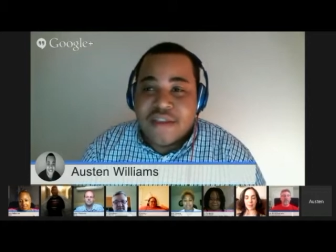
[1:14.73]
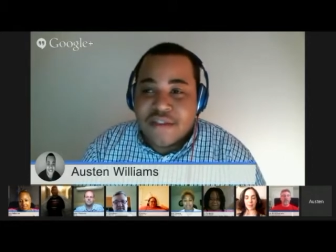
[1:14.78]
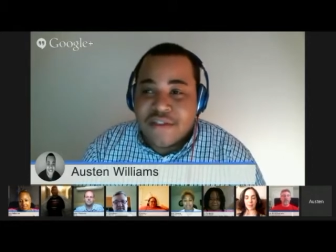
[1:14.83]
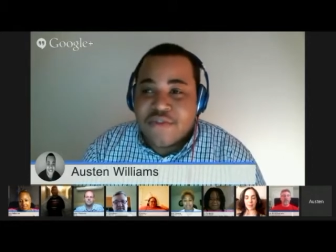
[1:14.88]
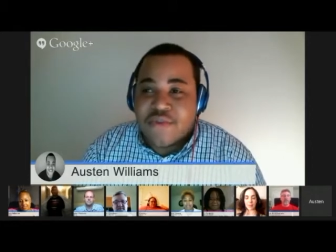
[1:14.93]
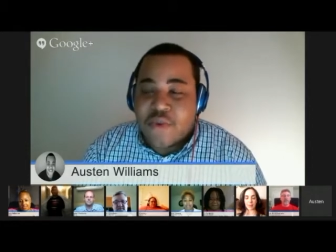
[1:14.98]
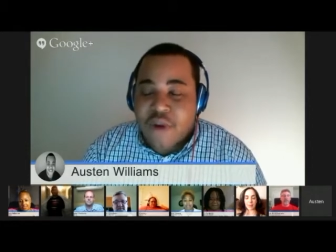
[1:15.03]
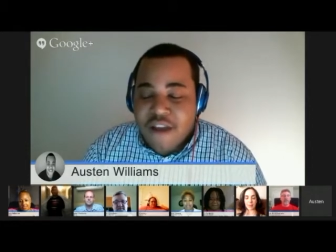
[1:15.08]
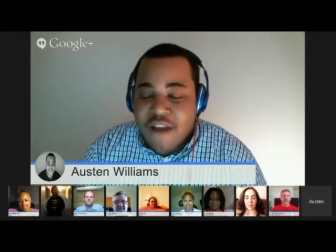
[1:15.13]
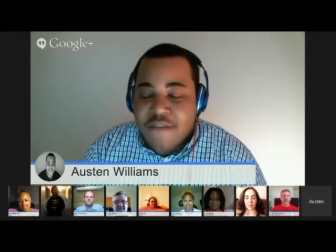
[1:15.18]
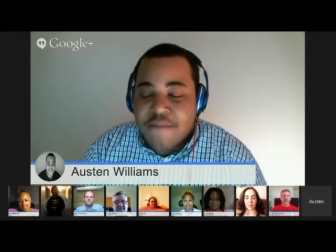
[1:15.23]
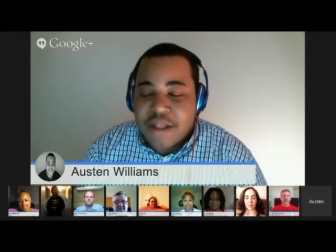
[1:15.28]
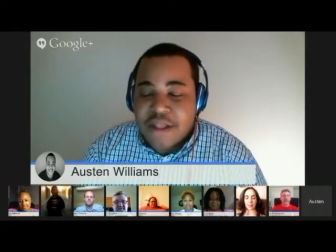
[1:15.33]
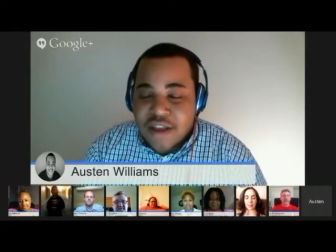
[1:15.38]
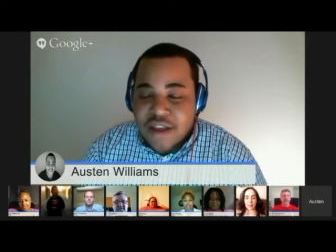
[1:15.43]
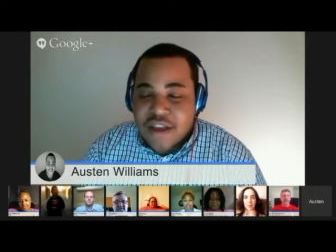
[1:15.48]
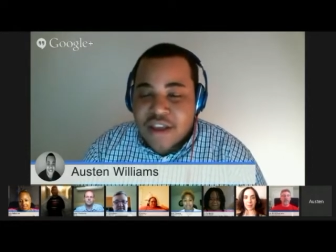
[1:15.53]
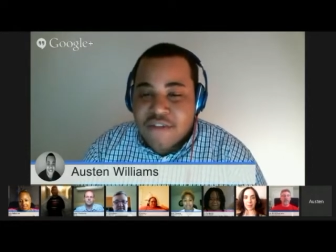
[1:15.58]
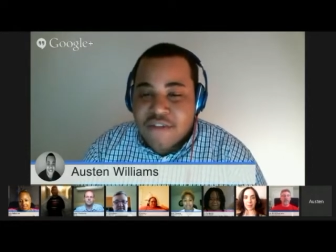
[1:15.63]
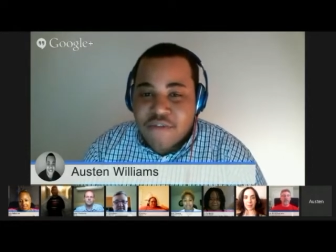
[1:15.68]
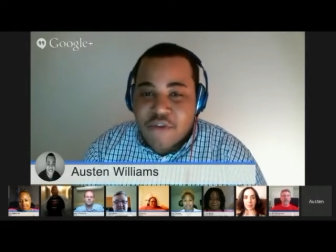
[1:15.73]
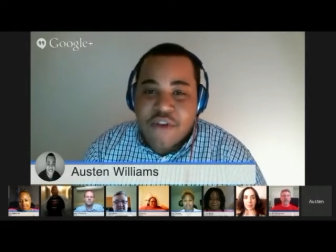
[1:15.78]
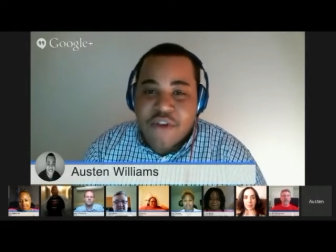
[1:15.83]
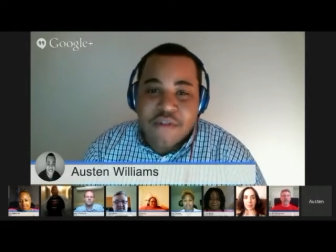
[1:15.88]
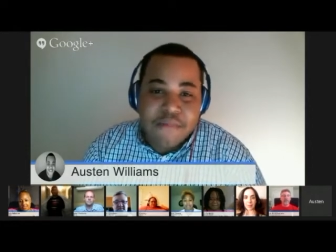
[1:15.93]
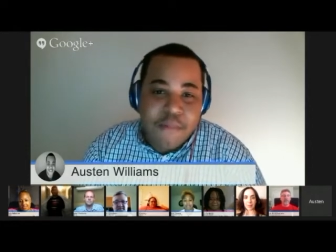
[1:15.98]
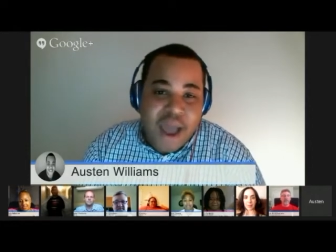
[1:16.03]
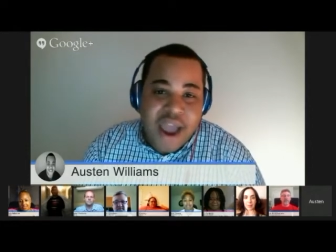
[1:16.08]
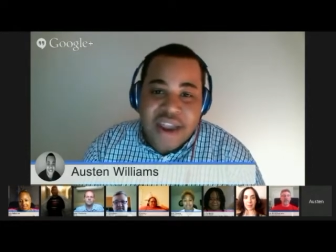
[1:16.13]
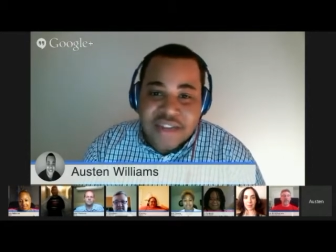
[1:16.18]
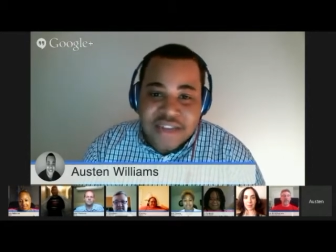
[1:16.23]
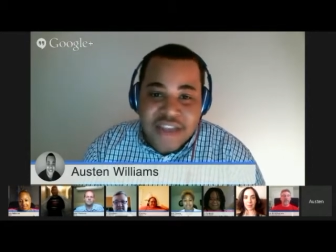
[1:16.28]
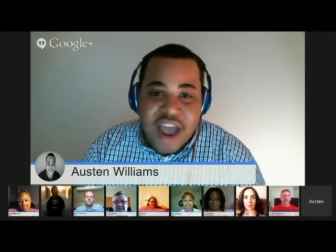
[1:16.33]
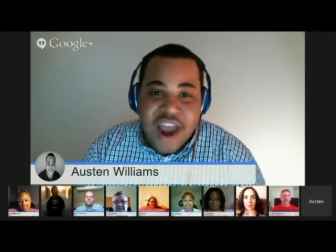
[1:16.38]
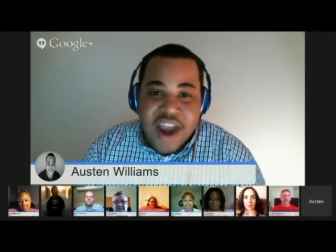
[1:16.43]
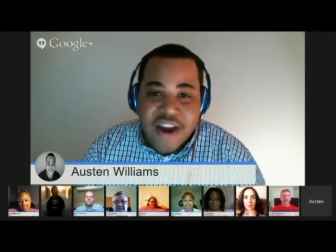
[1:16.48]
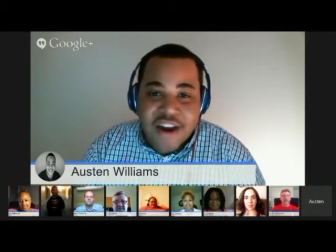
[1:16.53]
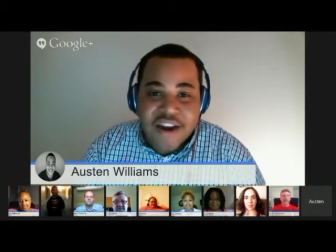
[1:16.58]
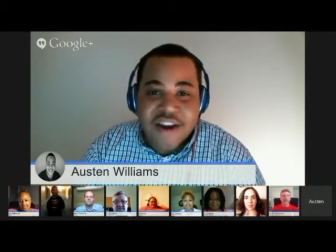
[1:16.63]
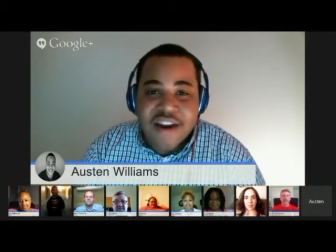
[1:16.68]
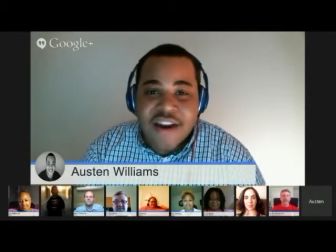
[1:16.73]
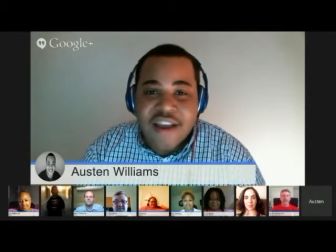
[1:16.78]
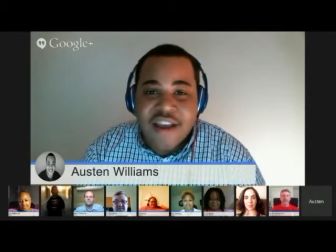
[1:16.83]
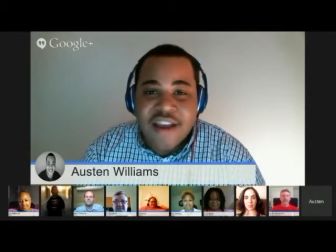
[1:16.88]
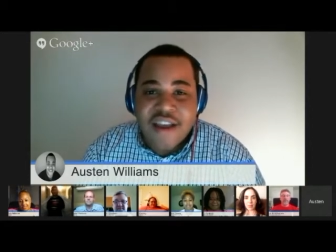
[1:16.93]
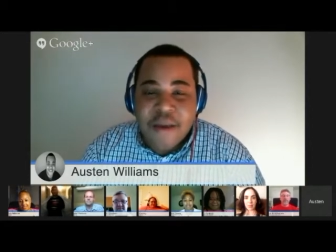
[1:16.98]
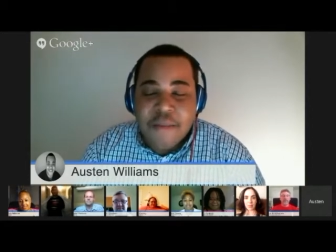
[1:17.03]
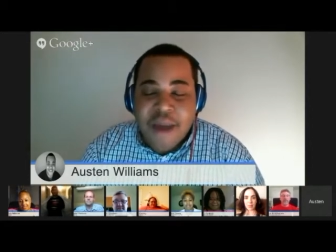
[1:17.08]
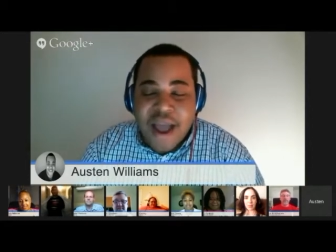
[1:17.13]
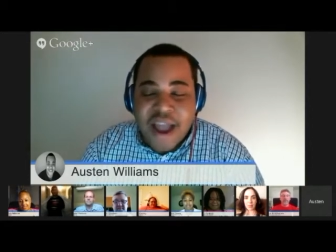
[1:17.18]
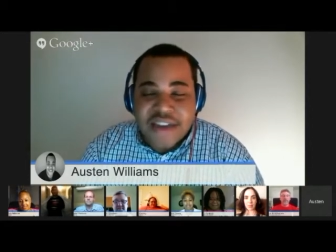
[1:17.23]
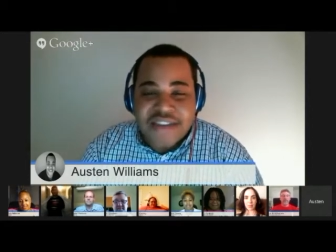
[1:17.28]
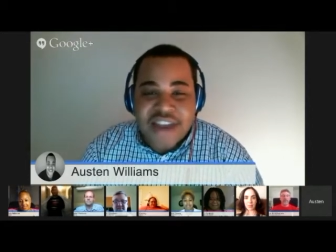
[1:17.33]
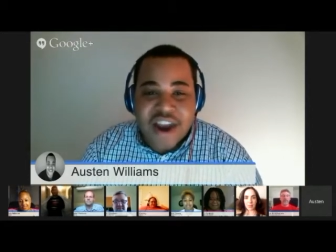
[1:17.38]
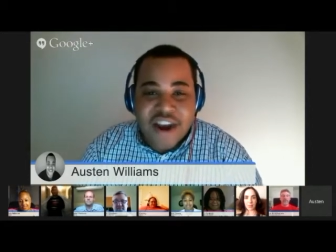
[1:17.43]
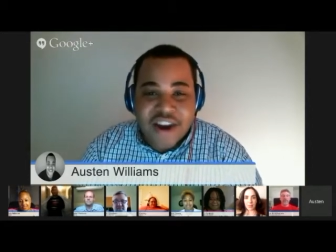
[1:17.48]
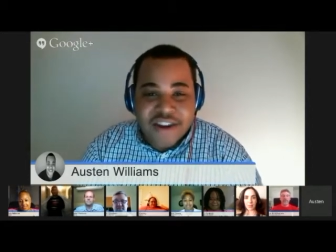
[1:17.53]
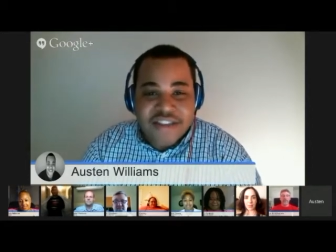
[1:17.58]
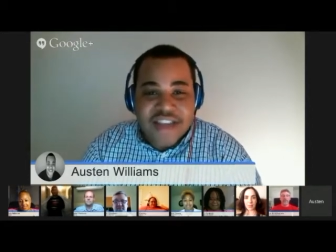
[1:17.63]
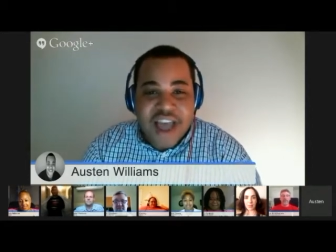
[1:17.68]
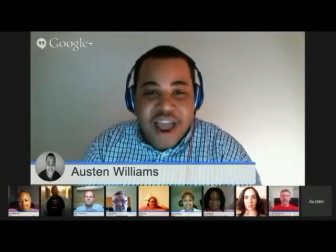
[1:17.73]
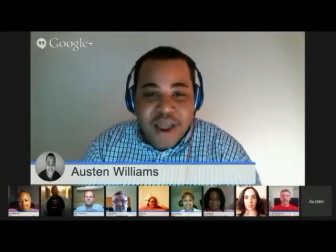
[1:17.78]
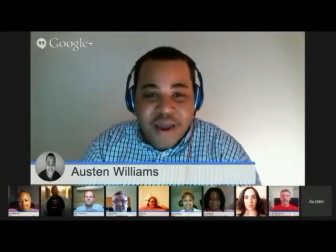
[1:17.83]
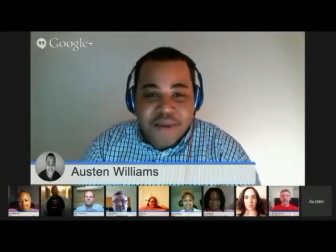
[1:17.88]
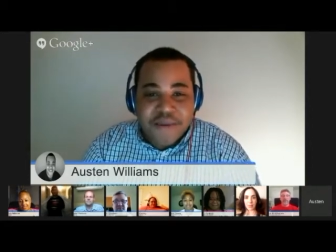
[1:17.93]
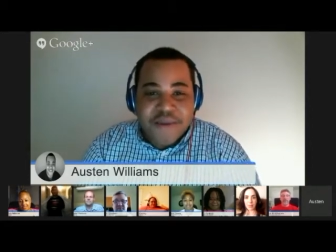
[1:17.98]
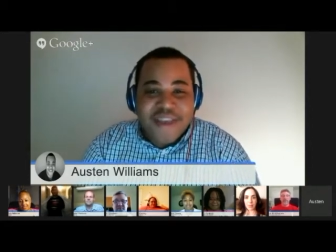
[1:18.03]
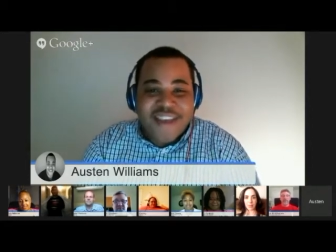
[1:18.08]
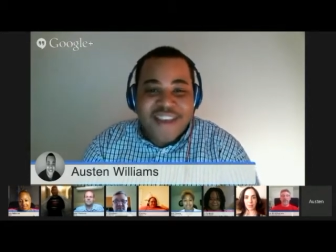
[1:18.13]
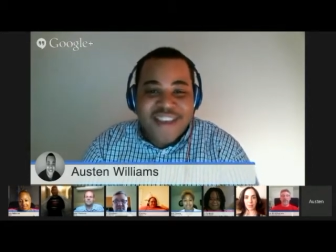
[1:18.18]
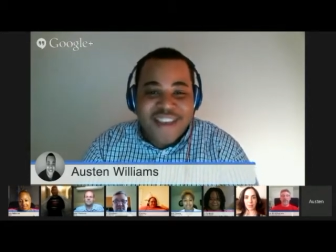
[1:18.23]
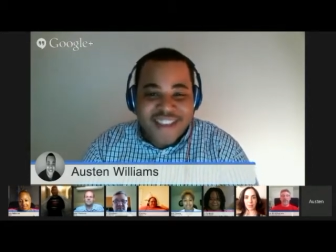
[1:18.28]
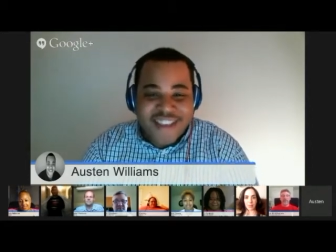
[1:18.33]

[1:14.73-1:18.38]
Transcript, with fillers: This is where I've been looking for my entire my entire time.